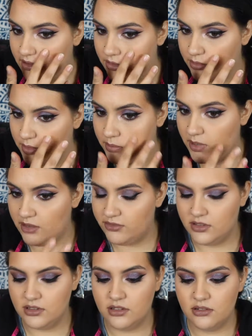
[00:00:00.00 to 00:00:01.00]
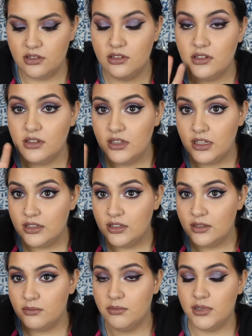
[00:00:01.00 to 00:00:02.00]
it'll rub off a little,
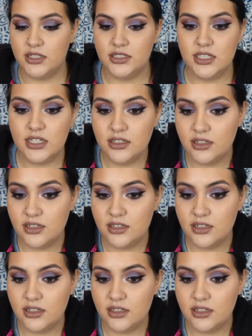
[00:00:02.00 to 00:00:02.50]
but